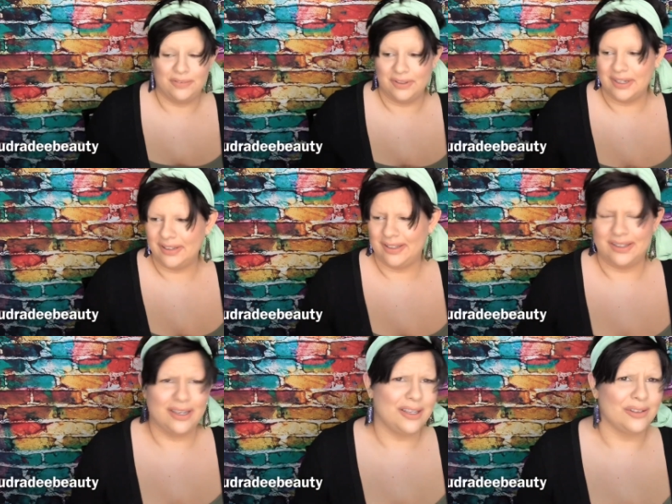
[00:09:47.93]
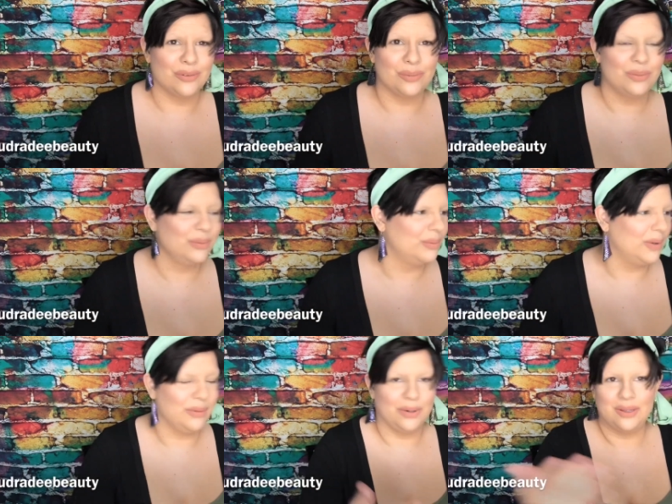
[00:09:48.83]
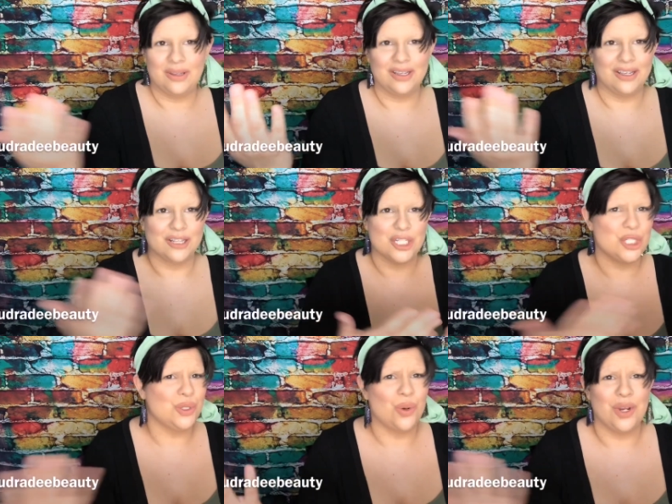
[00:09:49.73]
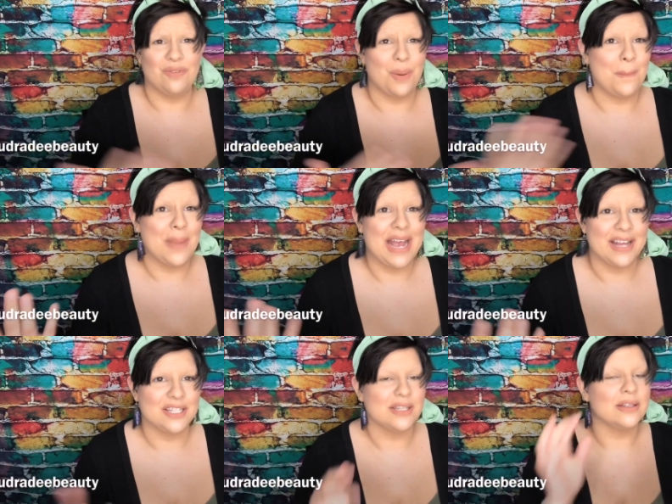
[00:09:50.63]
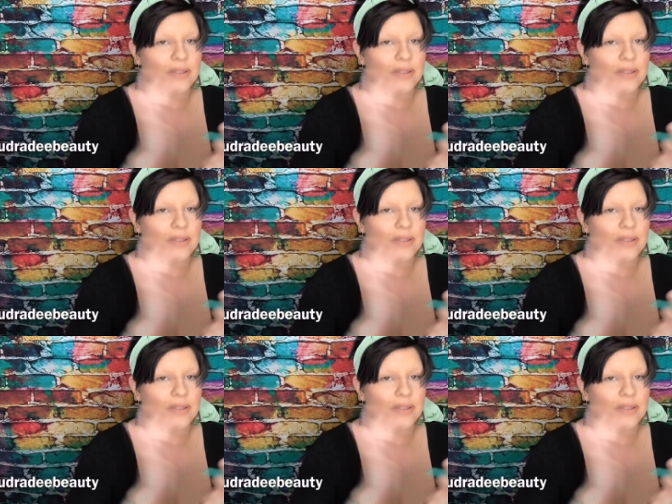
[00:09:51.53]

And you're kind of like, guys, what were you thinking? The 2 don't even match.